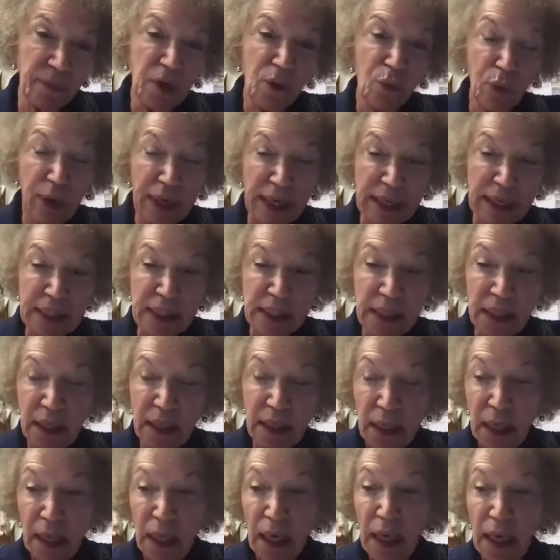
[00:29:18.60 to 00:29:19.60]
Reese.
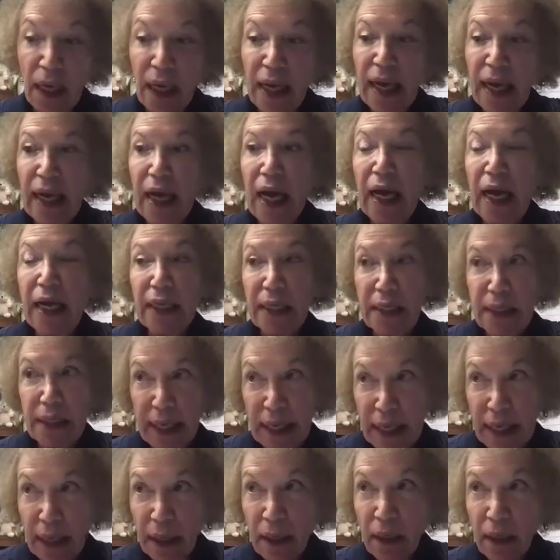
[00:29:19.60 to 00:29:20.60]

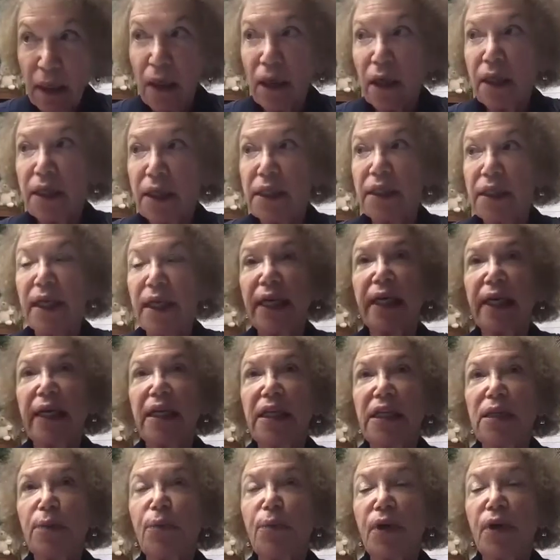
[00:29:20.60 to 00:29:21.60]
Eileen
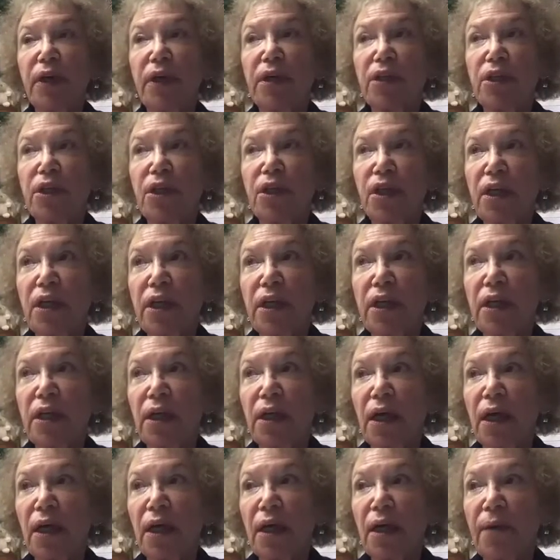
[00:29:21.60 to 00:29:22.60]
Kuznicki's book is good.
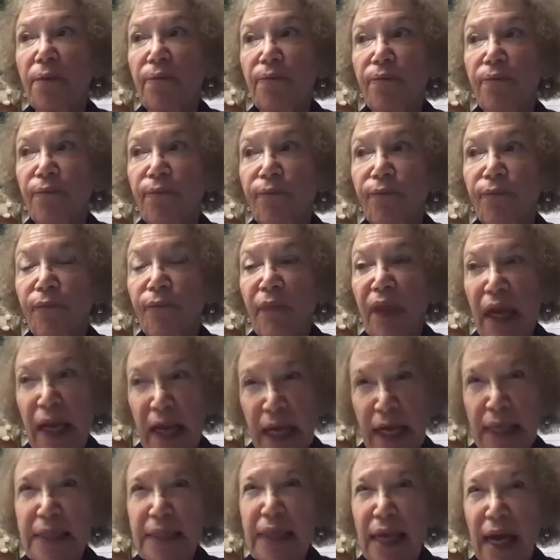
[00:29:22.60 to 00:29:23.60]

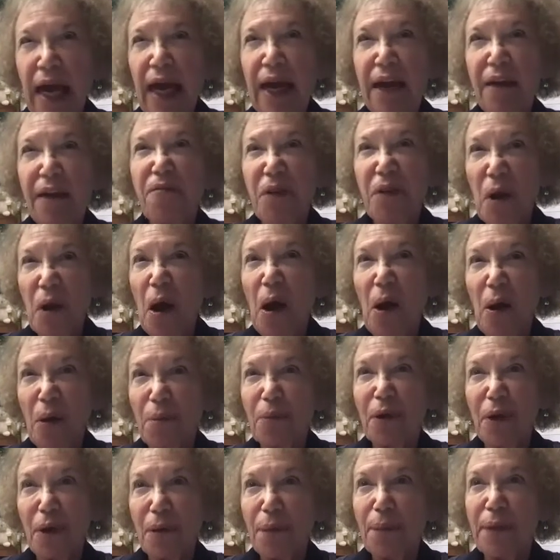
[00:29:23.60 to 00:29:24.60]
It's kind of an
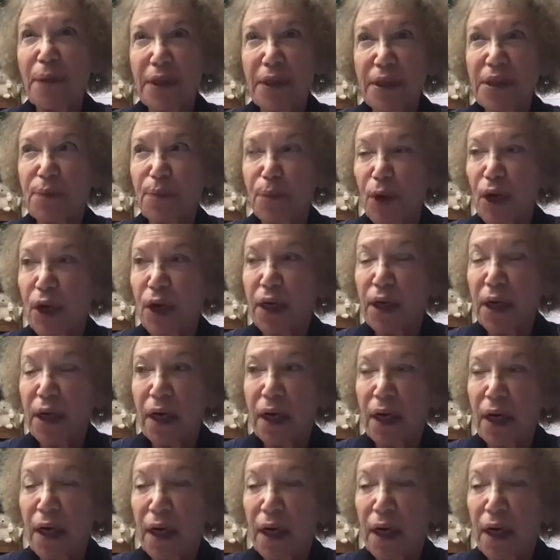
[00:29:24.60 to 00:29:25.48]
all-purpose book.